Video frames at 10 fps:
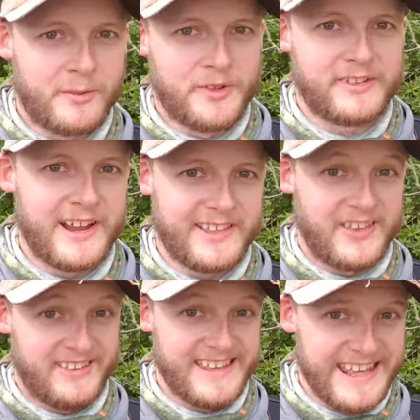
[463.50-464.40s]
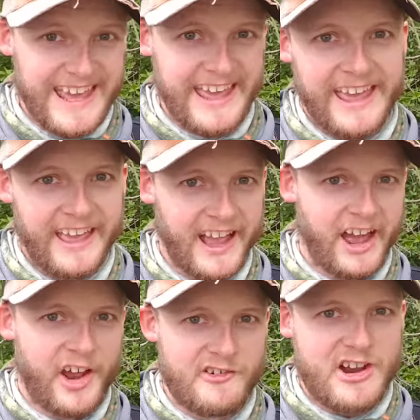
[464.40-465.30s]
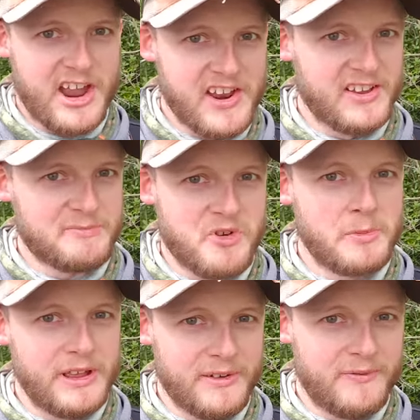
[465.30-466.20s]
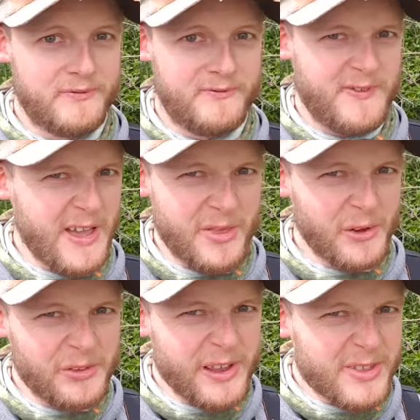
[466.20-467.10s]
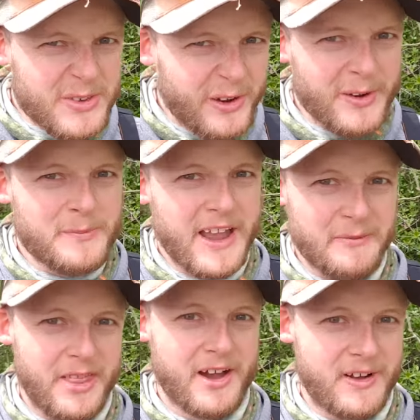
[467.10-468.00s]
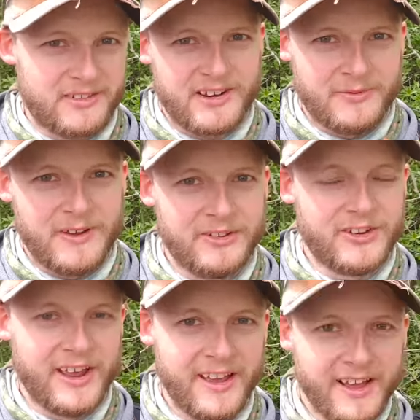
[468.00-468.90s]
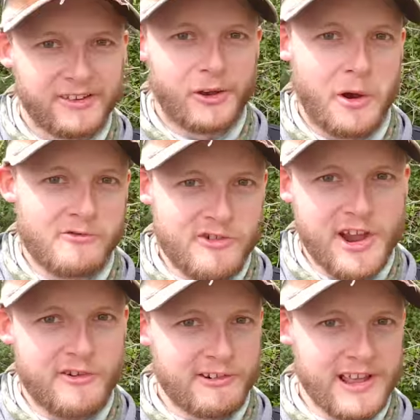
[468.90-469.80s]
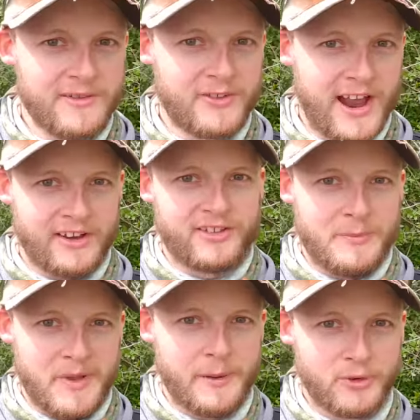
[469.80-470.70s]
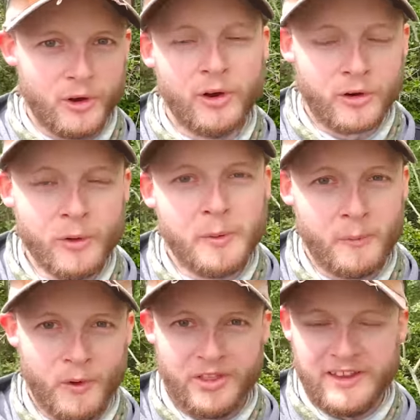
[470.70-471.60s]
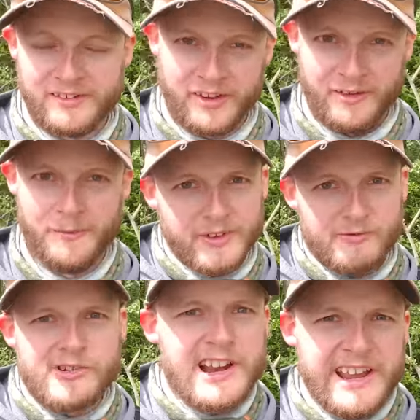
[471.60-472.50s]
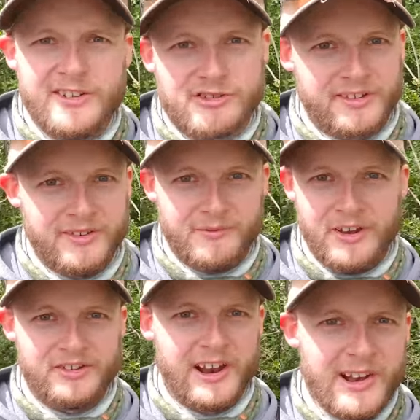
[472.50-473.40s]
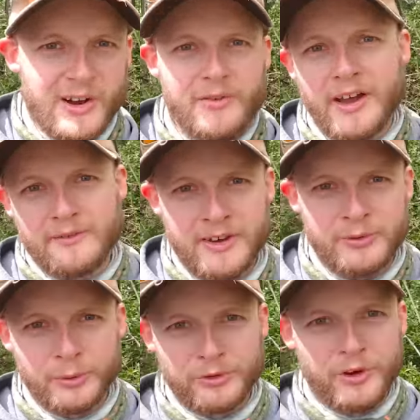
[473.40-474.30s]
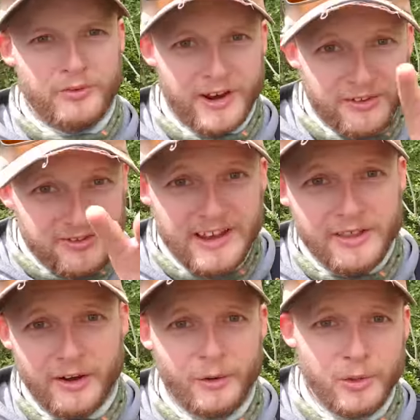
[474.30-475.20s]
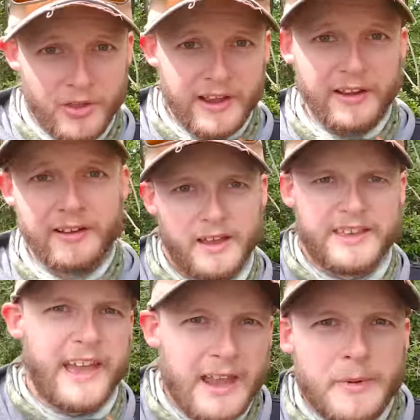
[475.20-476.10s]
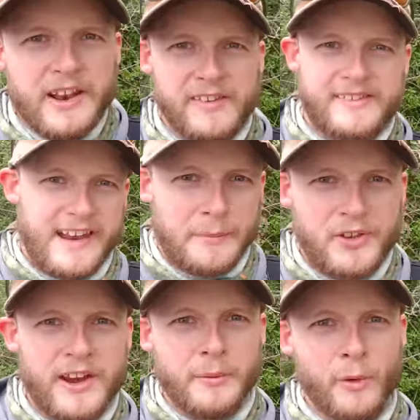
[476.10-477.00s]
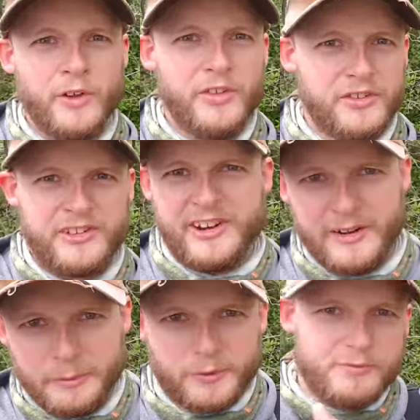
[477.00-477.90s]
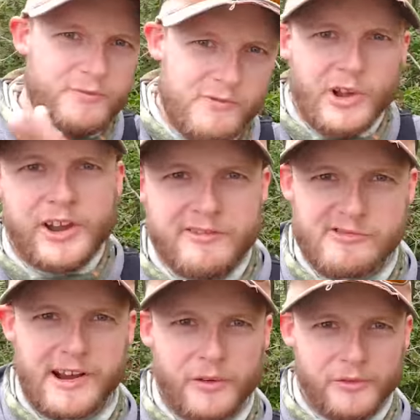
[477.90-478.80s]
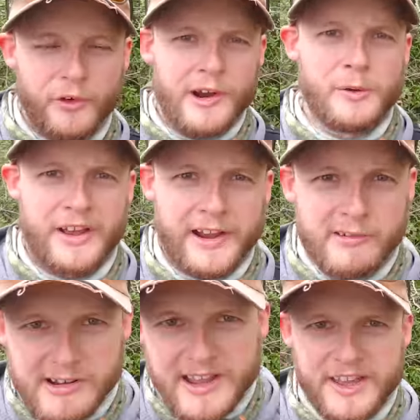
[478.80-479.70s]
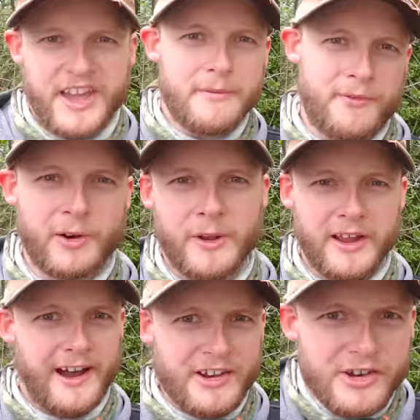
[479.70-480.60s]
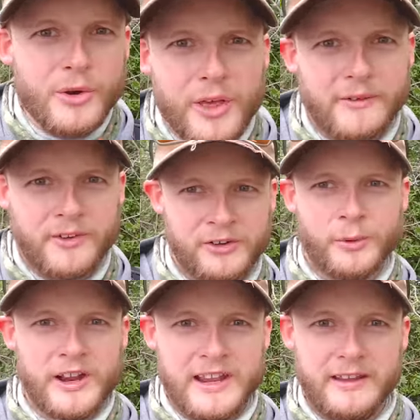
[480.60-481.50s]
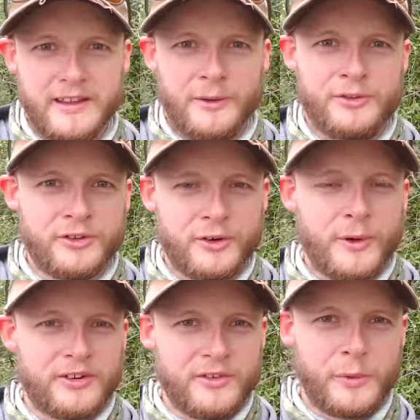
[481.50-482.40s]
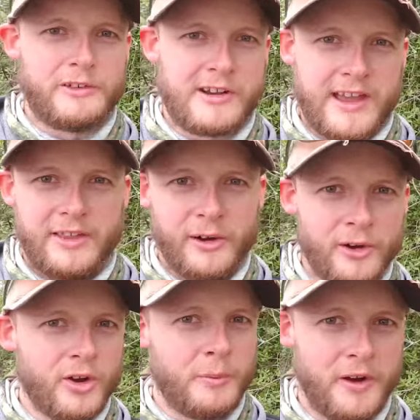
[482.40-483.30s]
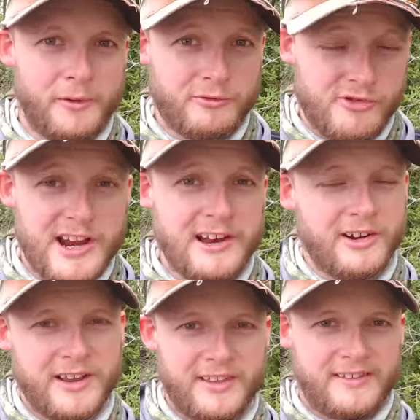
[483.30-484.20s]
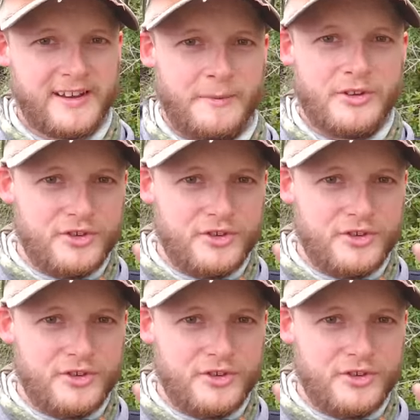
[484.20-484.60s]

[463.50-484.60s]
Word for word: from this lake this year. And I reckon it's probably the fifth or sixth time maybe that I've actually fished it. So a real relief to actually be able to hook up on one these time. Really interesting fish and I love that visual stuff and I could see the whole thing. Came in and snapped at it once and you know, he was looking round for it, he was angry, he kept following it. I knew that fish would eat. It was just a question of whether I'd get the hook up and I was really lucky this time. I